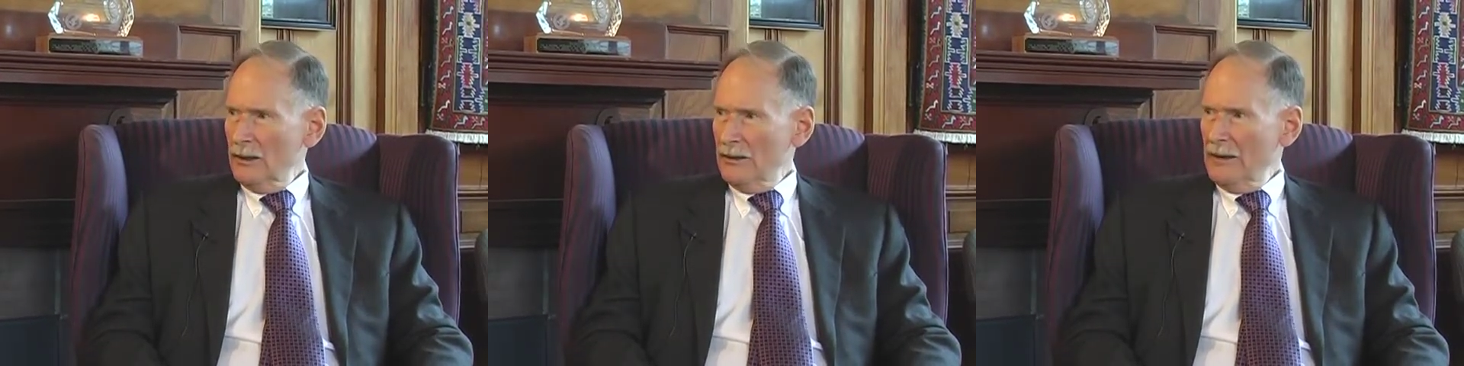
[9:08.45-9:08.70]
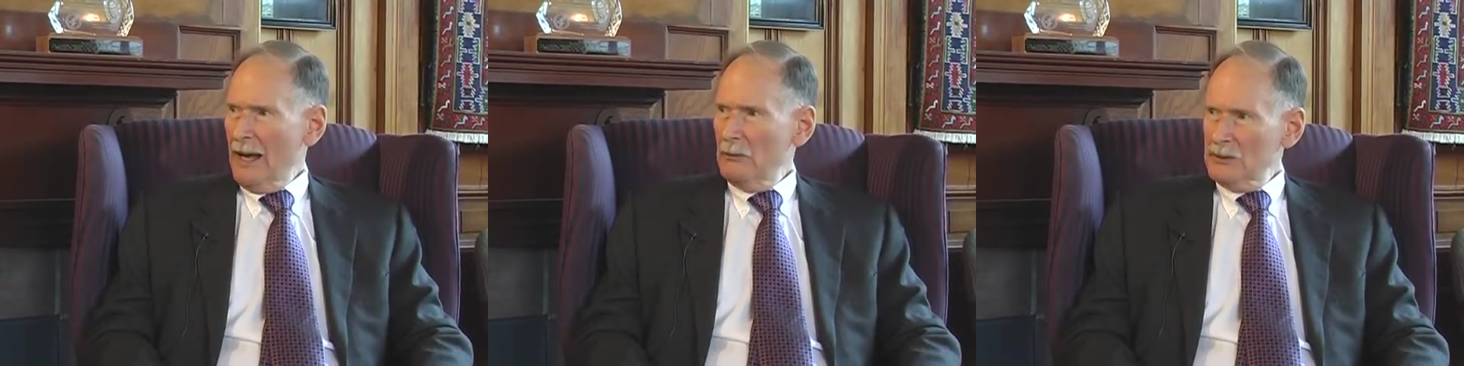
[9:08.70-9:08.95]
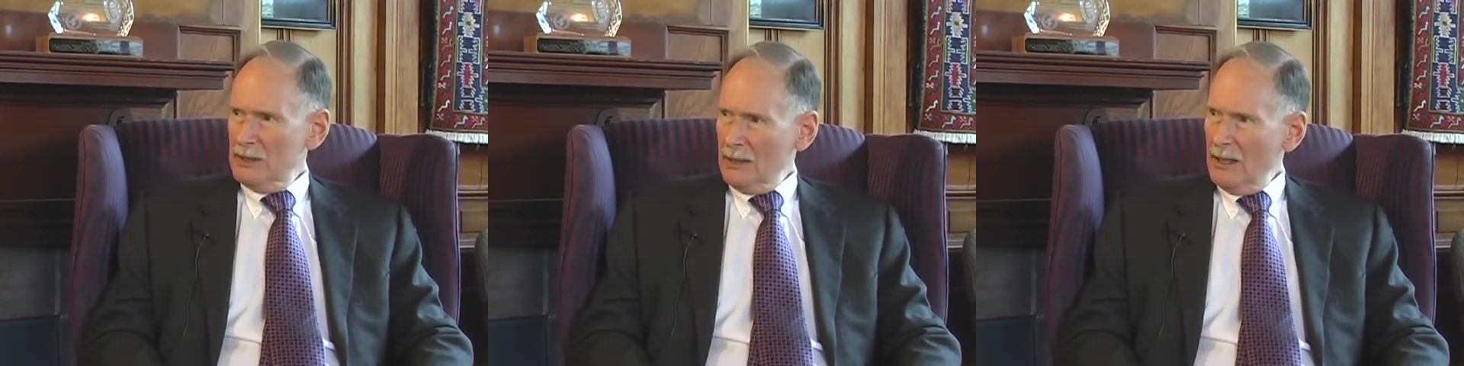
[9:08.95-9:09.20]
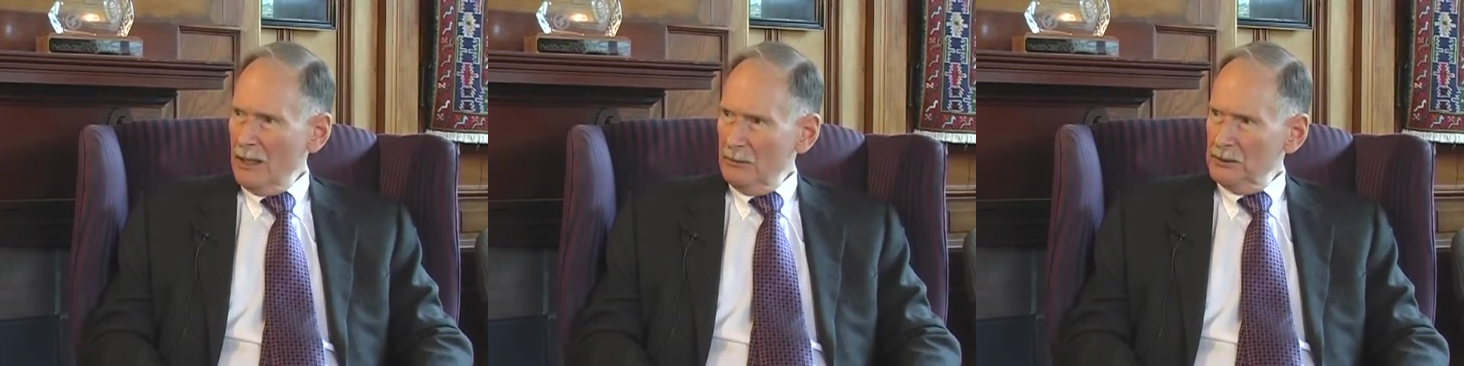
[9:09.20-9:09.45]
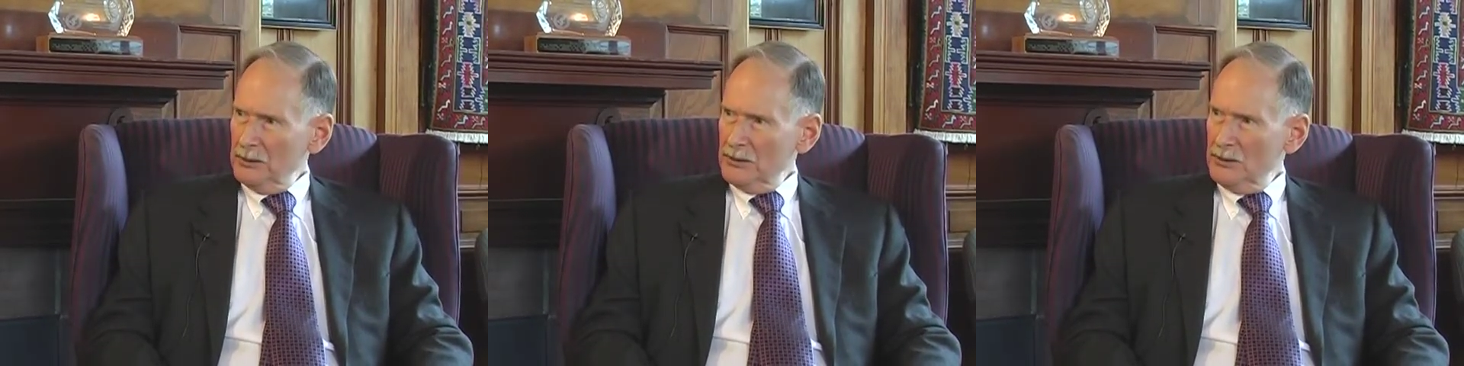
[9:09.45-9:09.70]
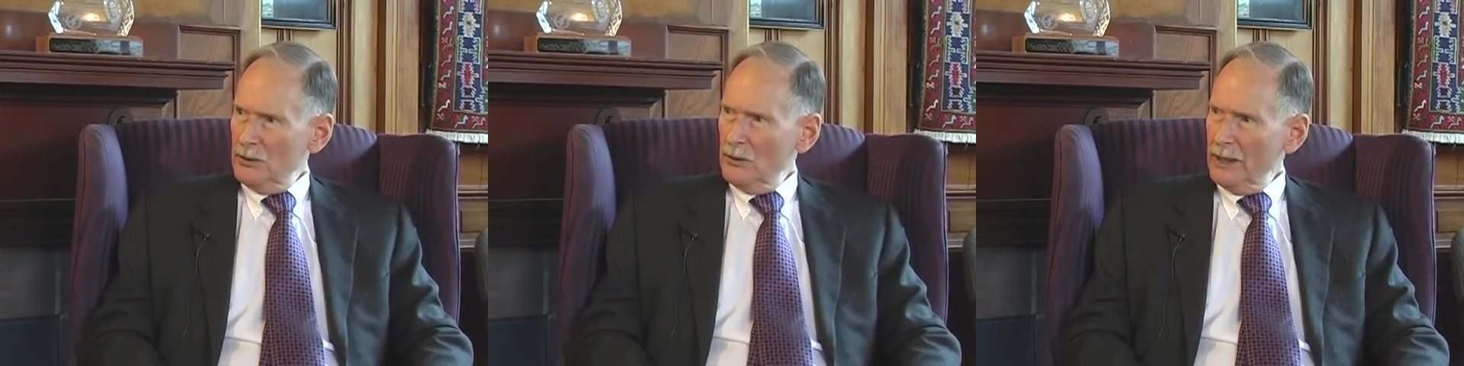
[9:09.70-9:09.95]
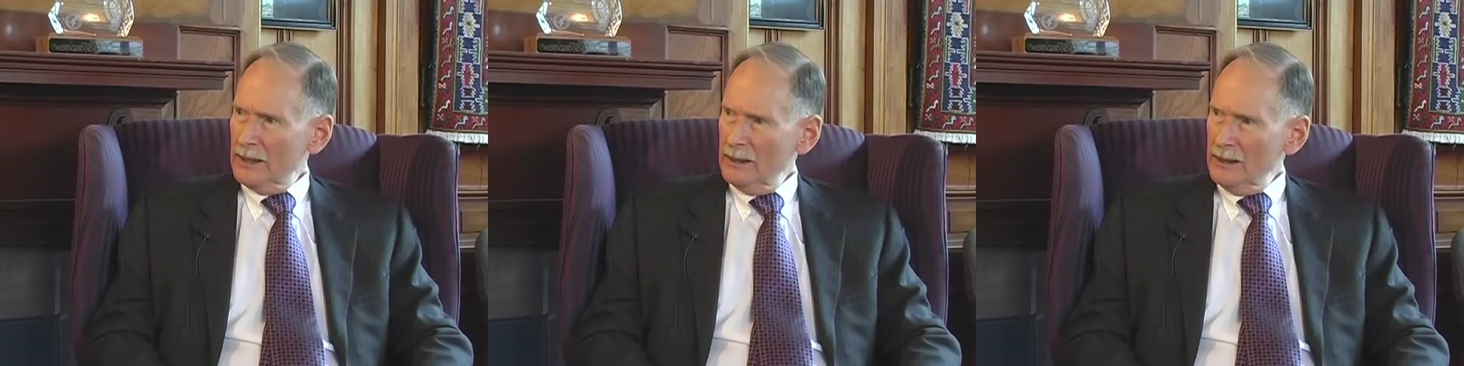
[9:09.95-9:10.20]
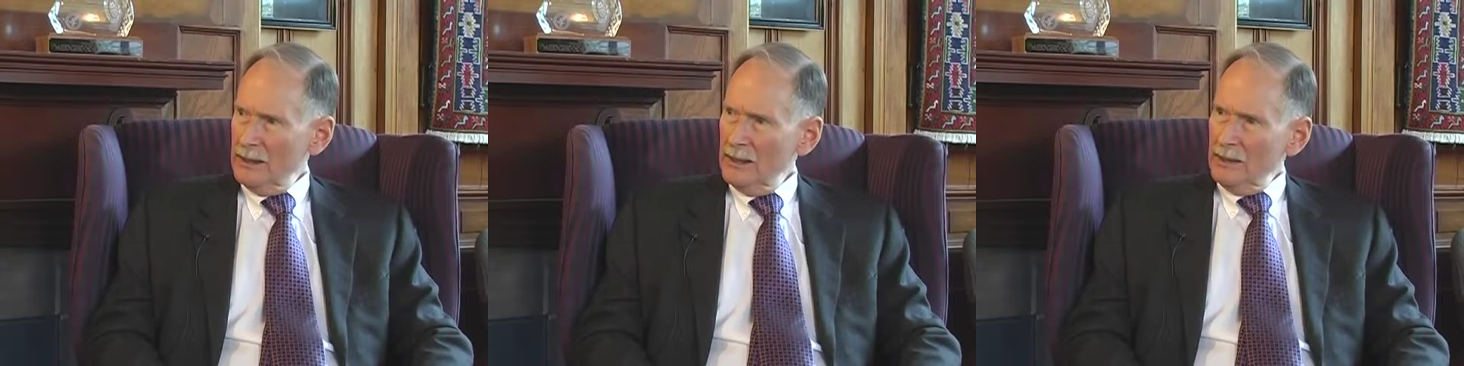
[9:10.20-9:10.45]
that was accomplished
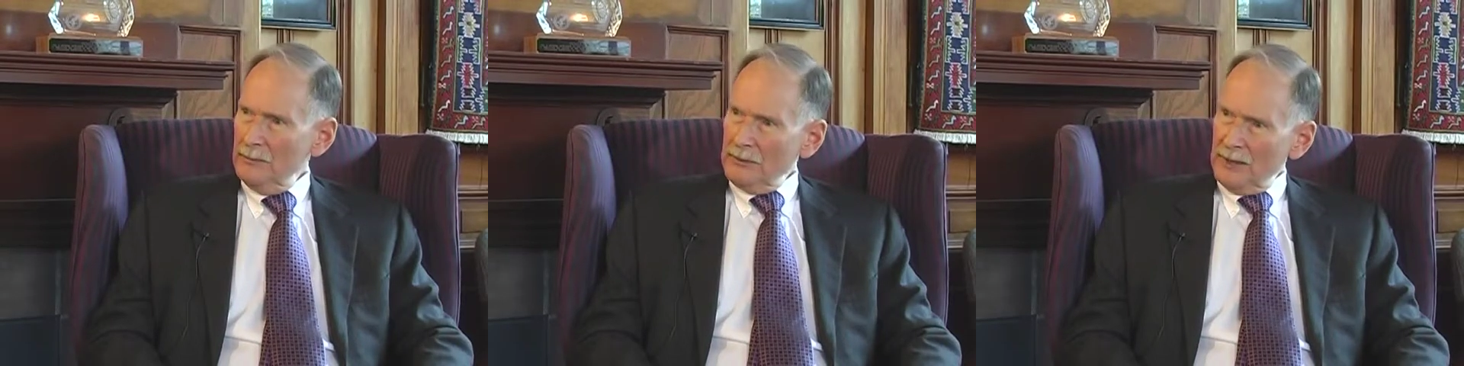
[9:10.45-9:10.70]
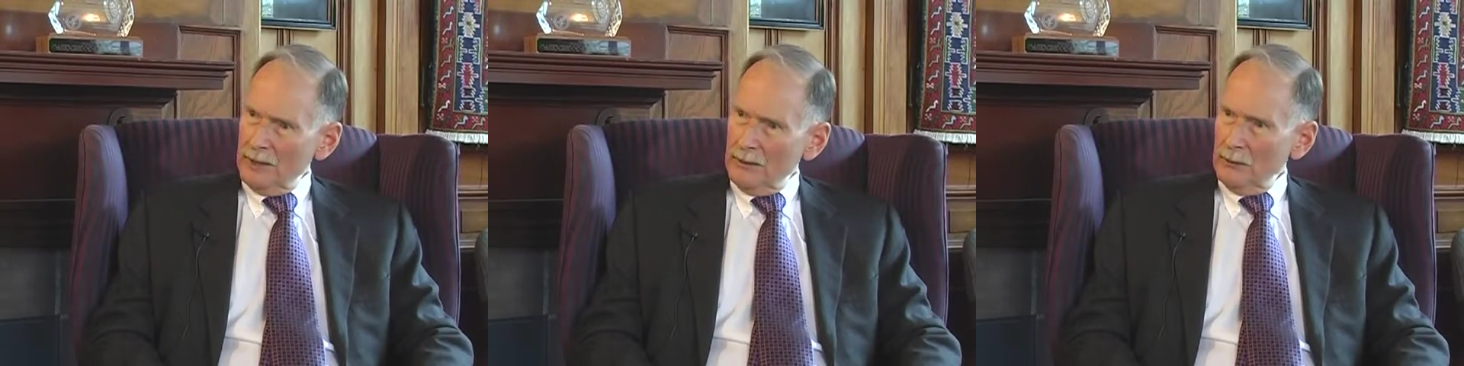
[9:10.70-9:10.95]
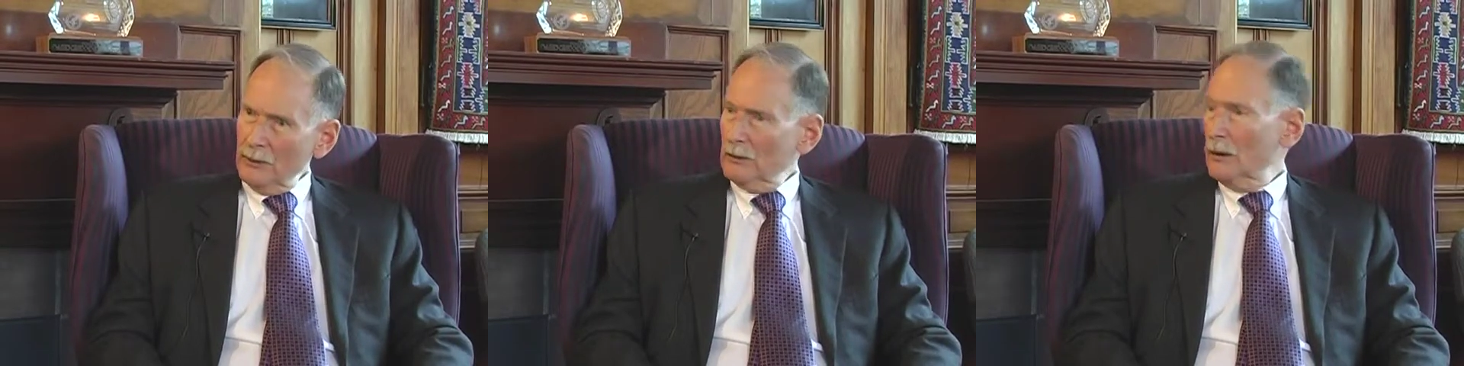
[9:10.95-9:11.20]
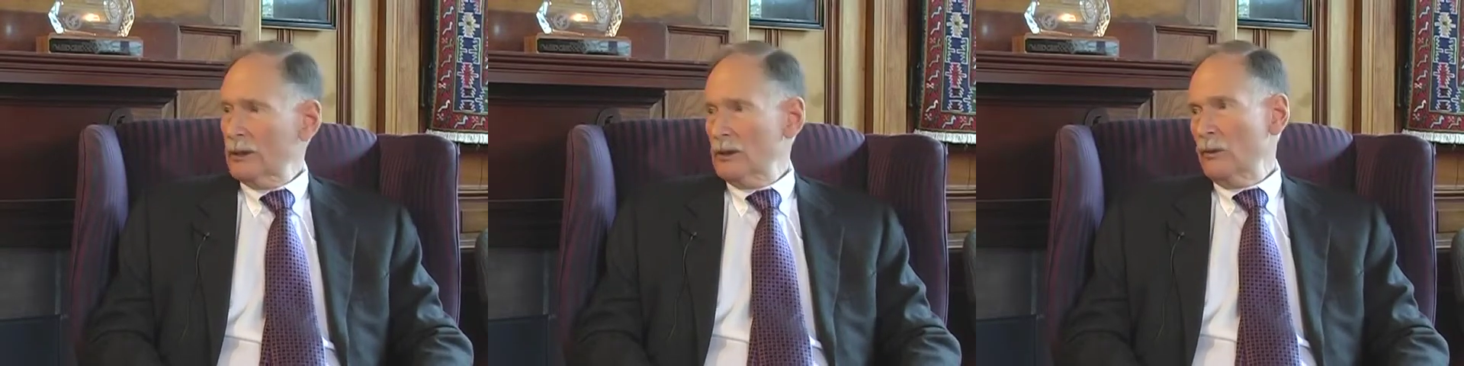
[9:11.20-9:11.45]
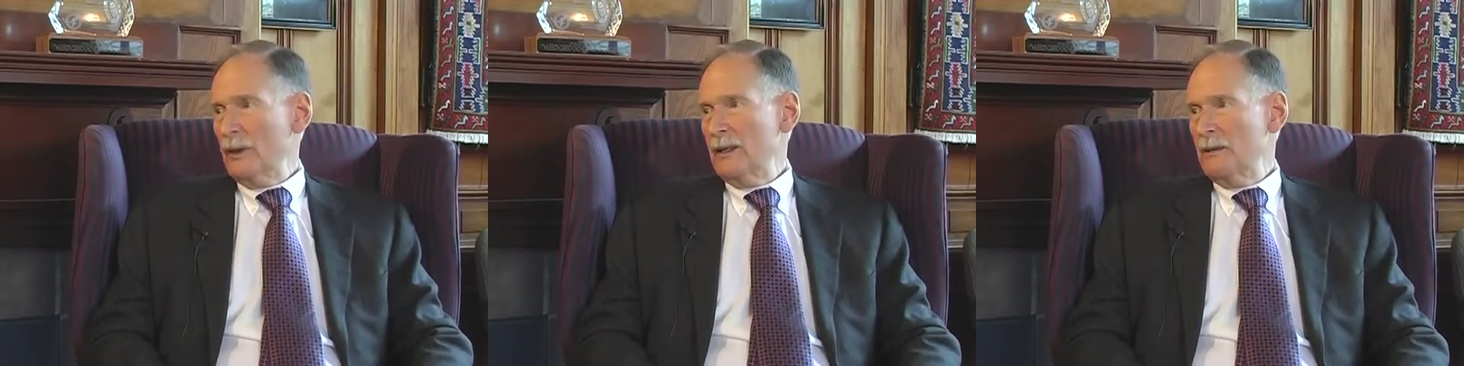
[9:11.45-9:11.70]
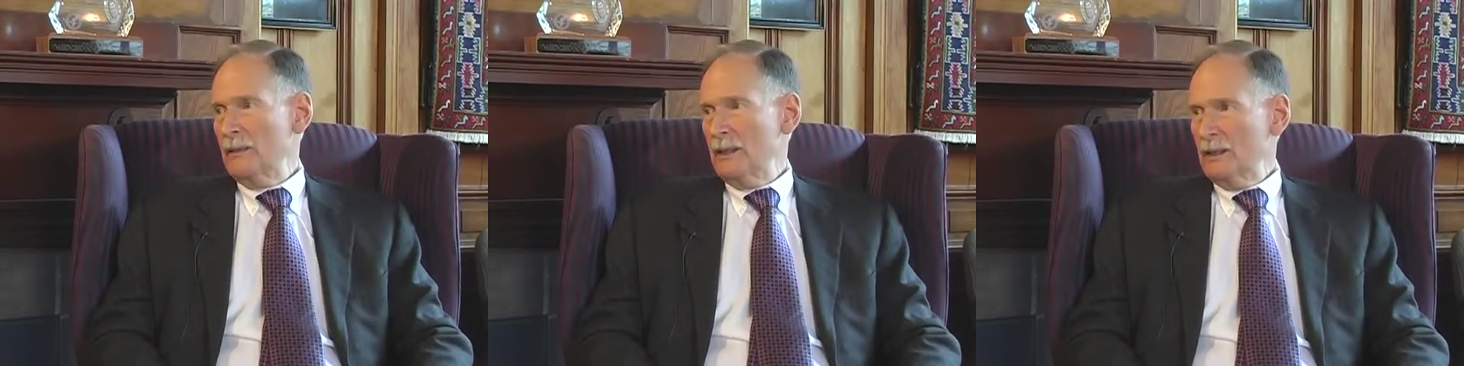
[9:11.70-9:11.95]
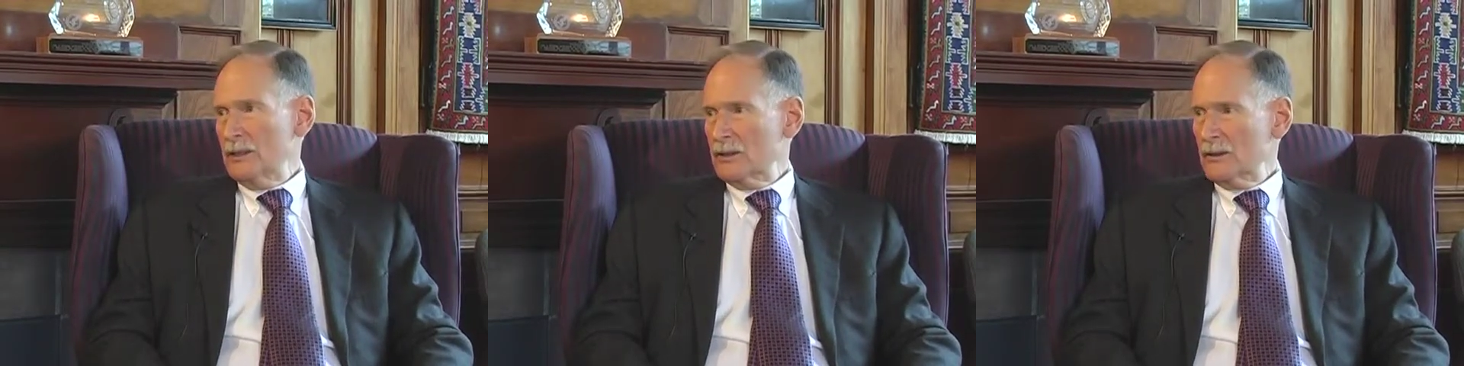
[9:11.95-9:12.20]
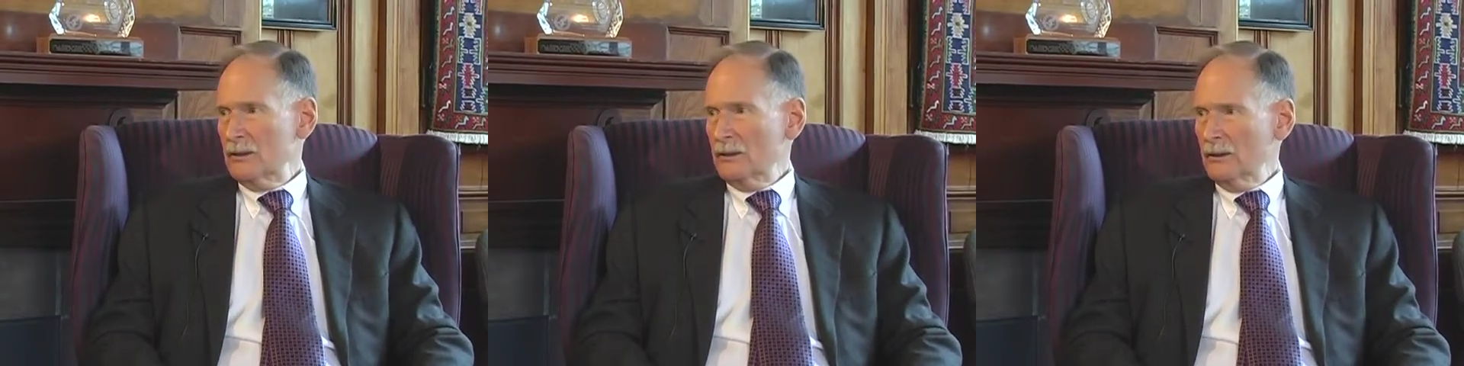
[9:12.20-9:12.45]
quickly, and we're on our way to being a
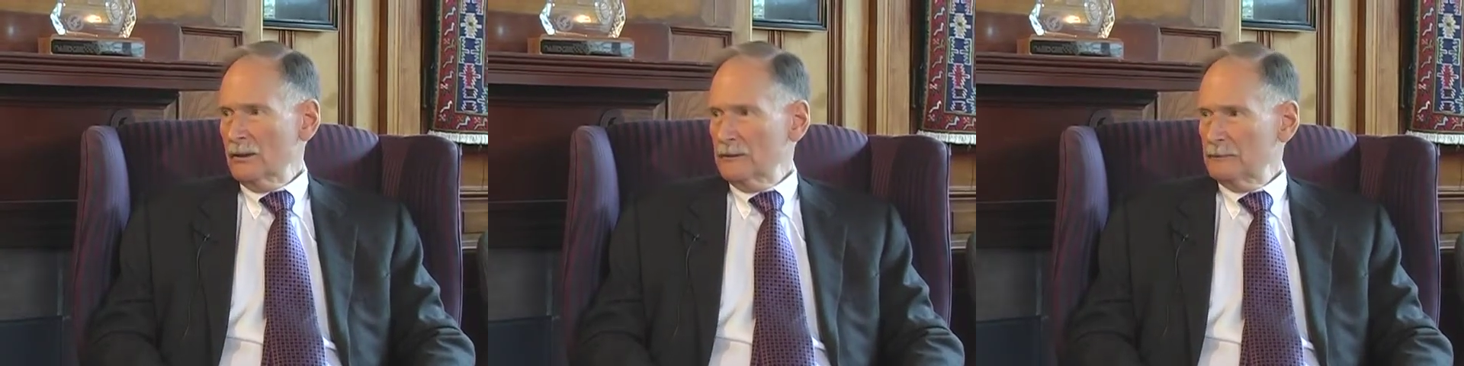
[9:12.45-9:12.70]
school.